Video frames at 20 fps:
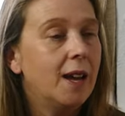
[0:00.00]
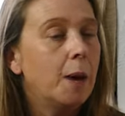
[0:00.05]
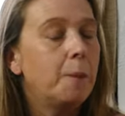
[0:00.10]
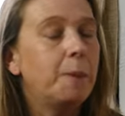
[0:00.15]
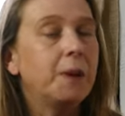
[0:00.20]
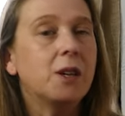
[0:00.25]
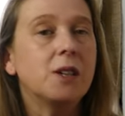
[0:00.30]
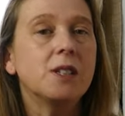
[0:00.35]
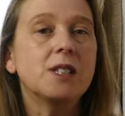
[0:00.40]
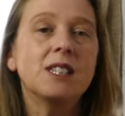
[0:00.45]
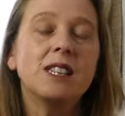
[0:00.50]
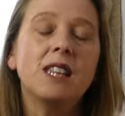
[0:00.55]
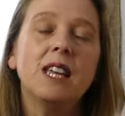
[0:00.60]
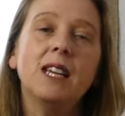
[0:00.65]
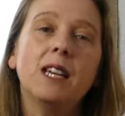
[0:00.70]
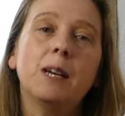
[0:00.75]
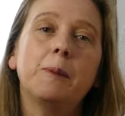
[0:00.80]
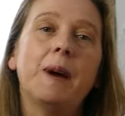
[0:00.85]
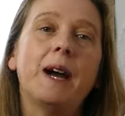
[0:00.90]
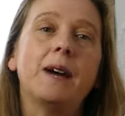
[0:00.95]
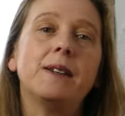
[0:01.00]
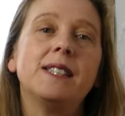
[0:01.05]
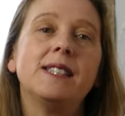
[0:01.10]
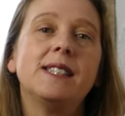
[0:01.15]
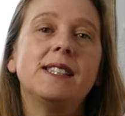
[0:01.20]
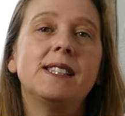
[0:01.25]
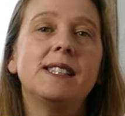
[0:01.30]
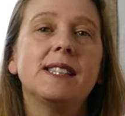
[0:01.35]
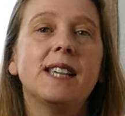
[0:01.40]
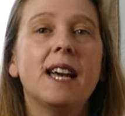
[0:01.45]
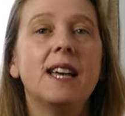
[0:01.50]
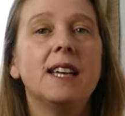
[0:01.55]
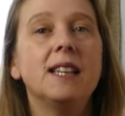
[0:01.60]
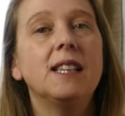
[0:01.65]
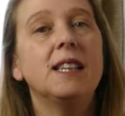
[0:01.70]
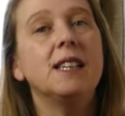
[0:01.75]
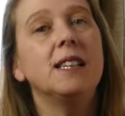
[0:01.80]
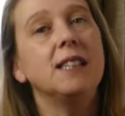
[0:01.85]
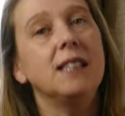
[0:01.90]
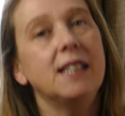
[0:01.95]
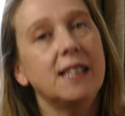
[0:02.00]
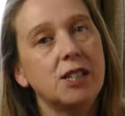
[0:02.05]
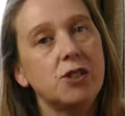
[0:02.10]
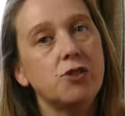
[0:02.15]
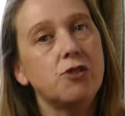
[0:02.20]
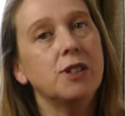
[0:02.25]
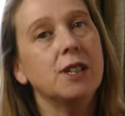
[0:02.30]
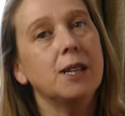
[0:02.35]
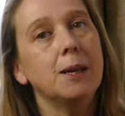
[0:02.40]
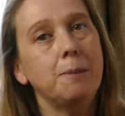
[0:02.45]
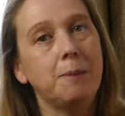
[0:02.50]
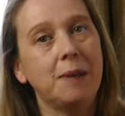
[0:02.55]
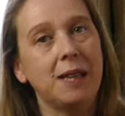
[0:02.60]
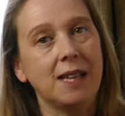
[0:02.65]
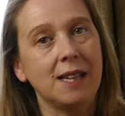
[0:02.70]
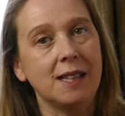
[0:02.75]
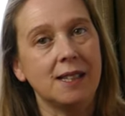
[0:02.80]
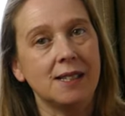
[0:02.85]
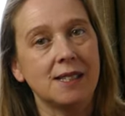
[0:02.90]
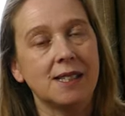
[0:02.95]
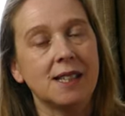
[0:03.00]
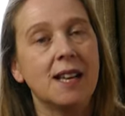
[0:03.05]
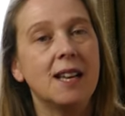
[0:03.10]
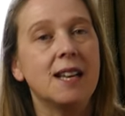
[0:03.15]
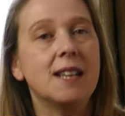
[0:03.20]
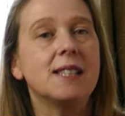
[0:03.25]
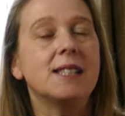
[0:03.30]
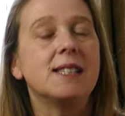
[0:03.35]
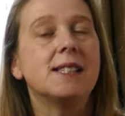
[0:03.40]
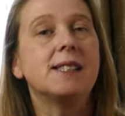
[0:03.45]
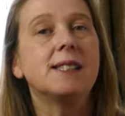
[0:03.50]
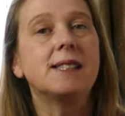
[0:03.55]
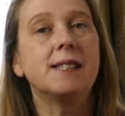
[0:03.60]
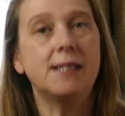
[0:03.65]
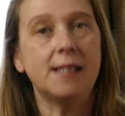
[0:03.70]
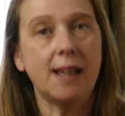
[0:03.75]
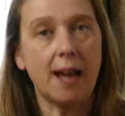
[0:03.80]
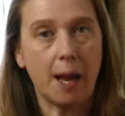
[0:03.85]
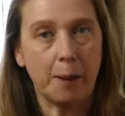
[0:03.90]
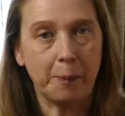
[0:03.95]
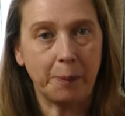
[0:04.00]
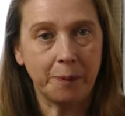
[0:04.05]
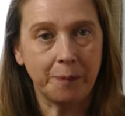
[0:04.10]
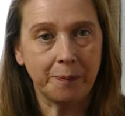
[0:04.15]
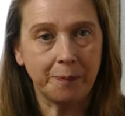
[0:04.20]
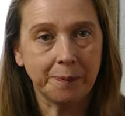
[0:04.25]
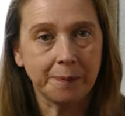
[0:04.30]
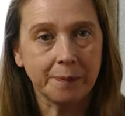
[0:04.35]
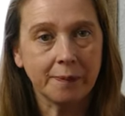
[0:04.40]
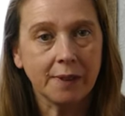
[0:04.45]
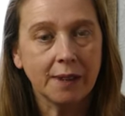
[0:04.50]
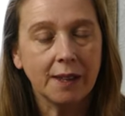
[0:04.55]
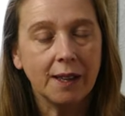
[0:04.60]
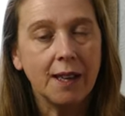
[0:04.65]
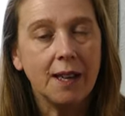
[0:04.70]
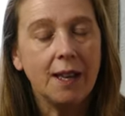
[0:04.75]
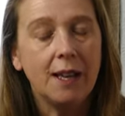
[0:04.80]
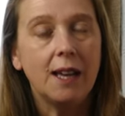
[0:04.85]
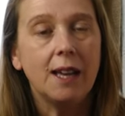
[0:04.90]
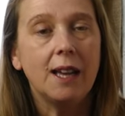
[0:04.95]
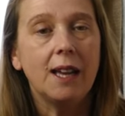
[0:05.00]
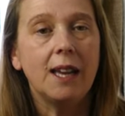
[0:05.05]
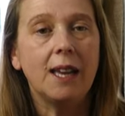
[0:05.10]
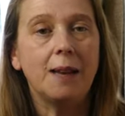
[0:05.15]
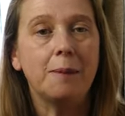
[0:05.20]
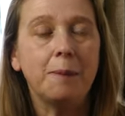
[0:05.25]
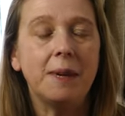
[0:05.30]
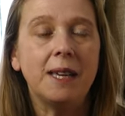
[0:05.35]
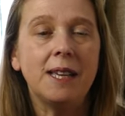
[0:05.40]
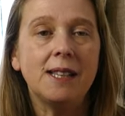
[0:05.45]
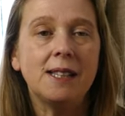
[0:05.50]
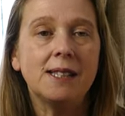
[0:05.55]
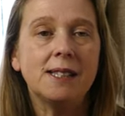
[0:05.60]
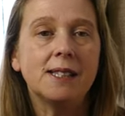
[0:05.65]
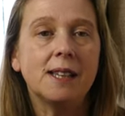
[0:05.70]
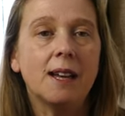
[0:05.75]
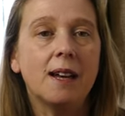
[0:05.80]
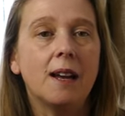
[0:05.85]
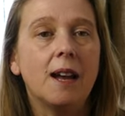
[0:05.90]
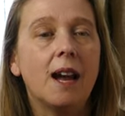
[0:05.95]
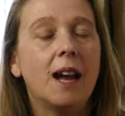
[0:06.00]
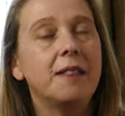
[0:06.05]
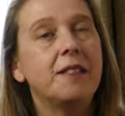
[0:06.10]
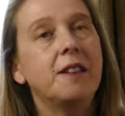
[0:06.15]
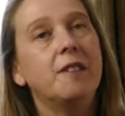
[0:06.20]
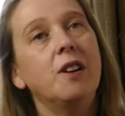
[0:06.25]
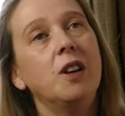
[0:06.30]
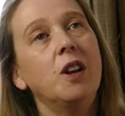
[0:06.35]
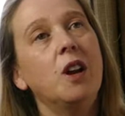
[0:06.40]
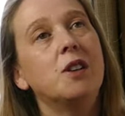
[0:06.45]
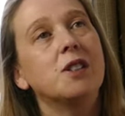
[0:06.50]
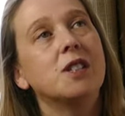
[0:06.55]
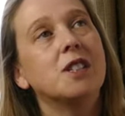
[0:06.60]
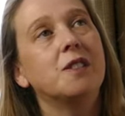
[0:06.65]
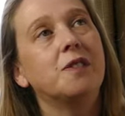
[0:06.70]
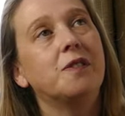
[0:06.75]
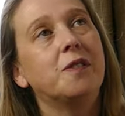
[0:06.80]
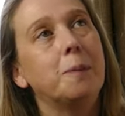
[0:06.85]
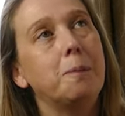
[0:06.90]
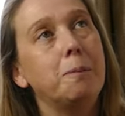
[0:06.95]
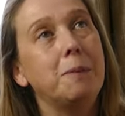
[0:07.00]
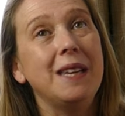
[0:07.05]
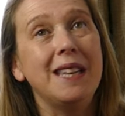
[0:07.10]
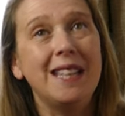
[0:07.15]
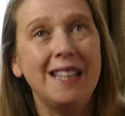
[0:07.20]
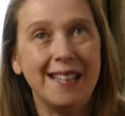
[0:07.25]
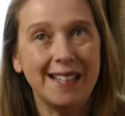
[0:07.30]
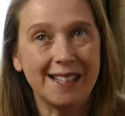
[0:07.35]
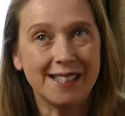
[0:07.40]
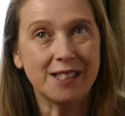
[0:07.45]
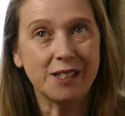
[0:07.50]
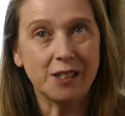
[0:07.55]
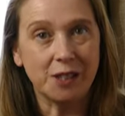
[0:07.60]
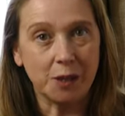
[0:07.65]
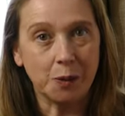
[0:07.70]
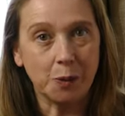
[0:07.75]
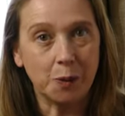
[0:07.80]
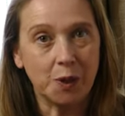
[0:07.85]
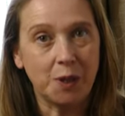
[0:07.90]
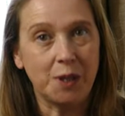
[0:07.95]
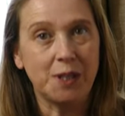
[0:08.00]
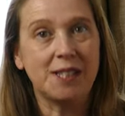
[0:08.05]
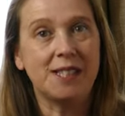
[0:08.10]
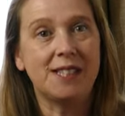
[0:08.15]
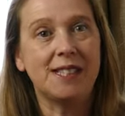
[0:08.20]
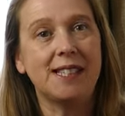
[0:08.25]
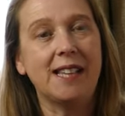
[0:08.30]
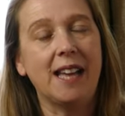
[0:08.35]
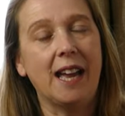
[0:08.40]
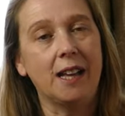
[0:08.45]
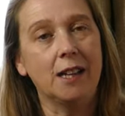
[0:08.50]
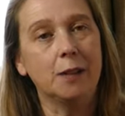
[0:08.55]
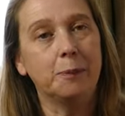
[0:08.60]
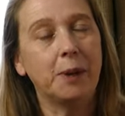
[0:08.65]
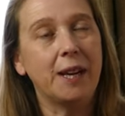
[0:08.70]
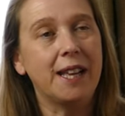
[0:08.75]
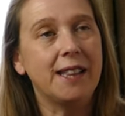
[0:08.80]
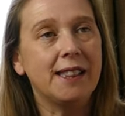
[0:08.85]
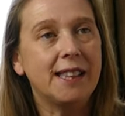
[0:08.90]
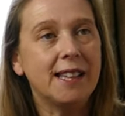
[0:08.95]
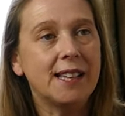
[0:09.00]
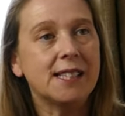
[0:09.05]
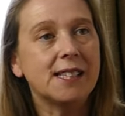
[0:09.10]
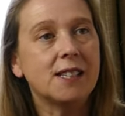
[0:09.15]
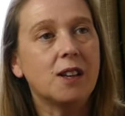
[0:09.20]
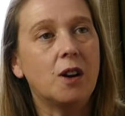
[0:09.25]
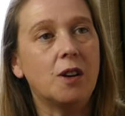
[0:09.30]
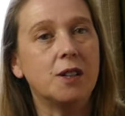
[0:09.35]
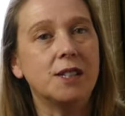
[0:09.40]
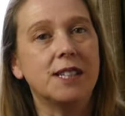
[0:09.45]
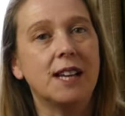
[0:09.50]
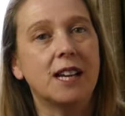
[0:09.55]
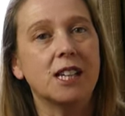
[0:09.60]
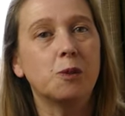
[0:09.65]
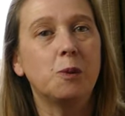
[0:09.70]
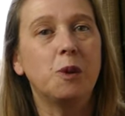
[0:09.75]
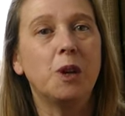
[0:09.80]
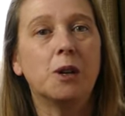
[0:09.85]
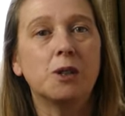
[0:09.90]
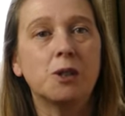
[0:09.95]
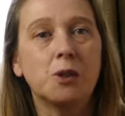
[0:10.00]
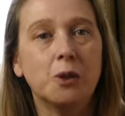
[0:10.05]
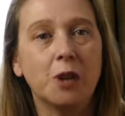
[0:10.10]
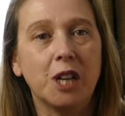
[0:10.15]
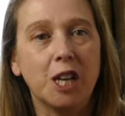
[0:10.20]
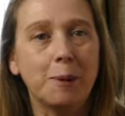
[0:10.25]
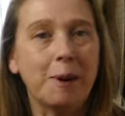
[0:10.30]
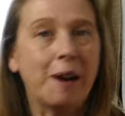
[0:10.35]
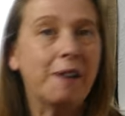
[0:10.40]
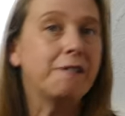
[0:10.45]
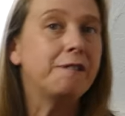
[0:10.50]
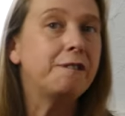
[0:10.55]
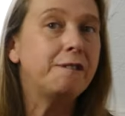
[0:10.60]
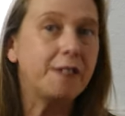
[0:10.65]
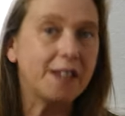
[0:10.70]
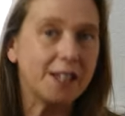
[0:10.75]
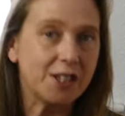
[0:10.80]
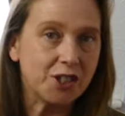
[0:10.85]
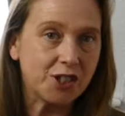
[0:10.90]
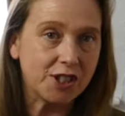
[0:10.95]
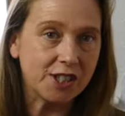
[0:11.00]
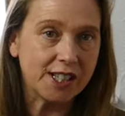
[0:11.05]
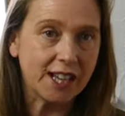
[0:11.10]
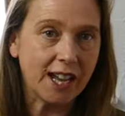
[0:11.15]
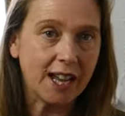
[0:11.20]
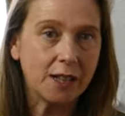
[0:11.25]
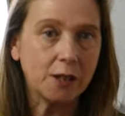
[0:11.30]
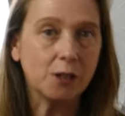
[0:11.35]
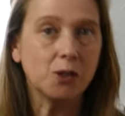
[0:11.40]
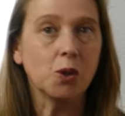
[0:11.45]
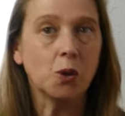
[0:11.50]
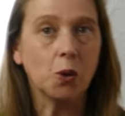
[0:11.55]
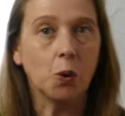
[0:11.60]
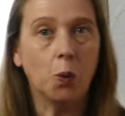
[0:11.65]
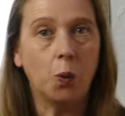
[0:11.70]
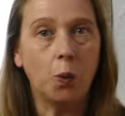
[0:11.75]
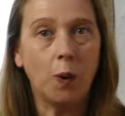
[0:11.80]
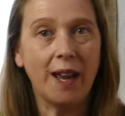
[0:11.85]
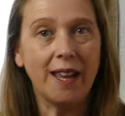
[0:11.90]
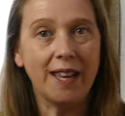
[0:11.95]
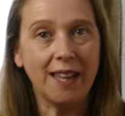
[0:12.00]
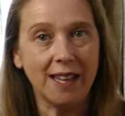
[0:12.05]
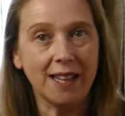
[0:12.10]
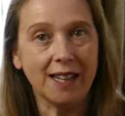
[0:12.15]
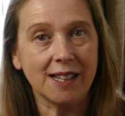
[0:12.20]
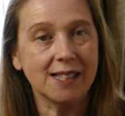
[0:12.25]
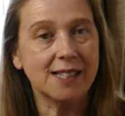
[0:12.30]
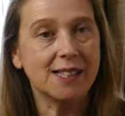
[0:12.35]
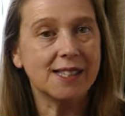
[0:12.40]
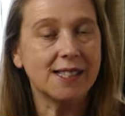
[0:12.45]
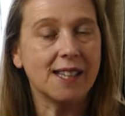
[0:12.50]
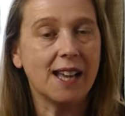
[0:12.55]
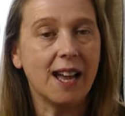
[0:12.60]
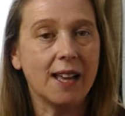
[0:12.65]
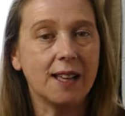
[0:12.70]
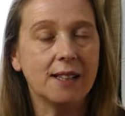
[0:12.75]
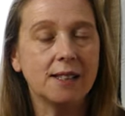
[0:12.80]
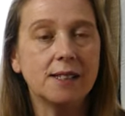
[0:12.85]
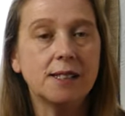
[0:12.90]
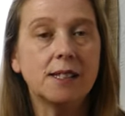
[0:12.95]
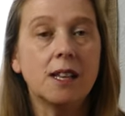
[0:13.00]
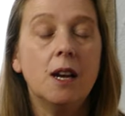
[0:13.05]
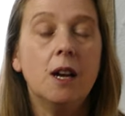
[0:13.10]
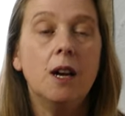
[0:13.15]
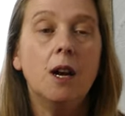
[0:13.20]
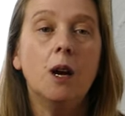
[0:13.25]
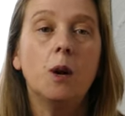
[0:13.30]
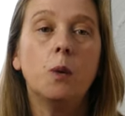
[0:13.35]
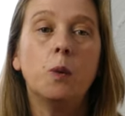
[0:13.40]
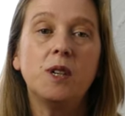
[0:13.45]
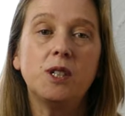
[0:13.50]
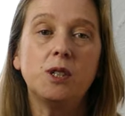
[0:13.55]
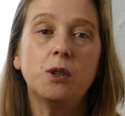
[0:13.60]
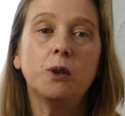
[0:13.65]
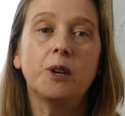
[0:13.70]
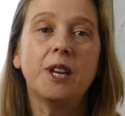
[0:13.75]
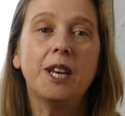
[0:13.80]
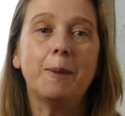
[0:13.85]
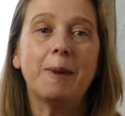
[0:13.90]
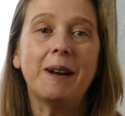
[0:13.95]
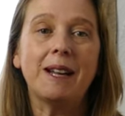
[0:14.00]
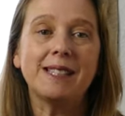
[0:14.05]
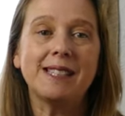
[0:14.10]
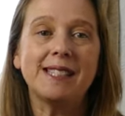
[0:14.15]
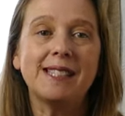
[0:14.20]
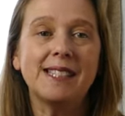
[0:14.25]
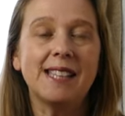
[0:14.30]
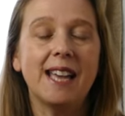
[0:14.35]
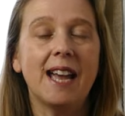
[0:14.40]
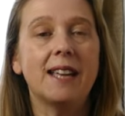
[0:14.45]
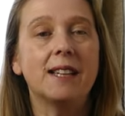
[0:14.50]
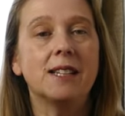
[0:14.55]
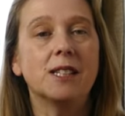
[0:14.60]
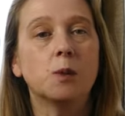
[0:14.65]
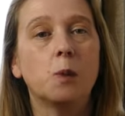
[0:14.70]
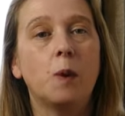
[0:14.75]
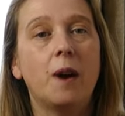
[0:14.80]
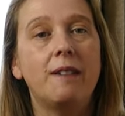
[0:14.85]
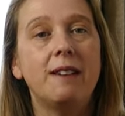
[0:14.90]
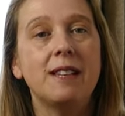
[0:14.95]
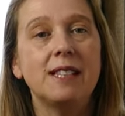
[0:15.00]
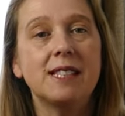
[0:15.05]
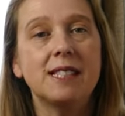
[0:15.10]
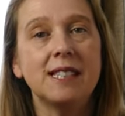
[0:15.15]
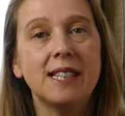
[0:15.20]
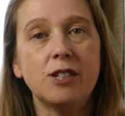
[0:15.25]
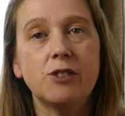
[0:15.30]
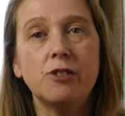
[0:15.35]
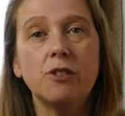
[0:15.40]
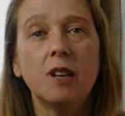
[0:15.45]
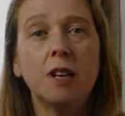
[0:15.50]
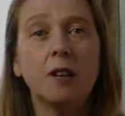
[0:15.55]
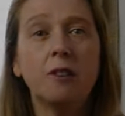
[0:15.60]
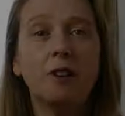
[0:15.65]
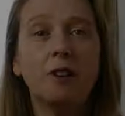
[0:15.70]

Because think about it, scale literally means step. It means, there are lots of meanings to the word scale, but in this context, we're not talking about fish scales or weighing scales. We're talking about scales where it's literally